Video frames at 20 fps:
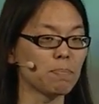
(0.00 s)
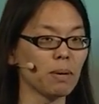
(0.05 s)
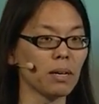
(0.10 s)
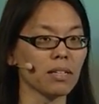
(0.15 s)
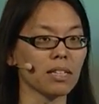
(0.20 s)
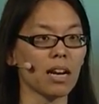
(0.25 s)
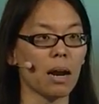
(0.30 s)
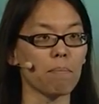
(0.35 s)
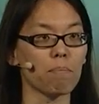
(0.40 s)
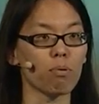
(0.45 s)

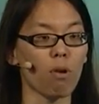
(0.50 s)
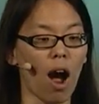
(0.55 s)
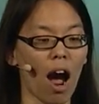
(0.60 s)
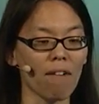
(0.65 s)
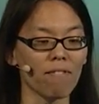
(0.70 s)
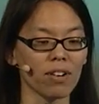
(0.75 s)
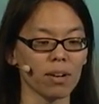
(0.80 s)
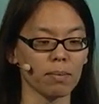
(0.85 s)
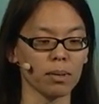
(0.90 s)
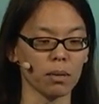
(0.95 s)
building a
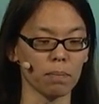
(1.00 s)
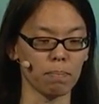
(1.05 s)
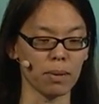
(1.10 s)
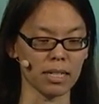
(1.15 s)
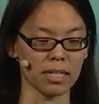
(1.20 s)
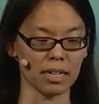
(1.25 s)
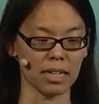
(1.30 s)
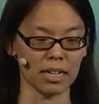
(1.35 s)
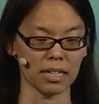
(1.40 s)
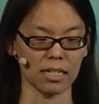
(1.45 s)
profitable
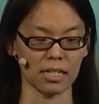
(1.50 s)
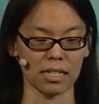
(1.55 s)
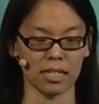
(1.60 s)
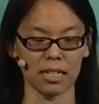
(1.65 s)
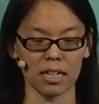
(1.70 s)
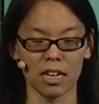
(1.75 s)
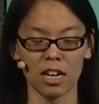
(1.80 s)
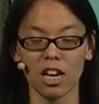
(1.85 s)
business.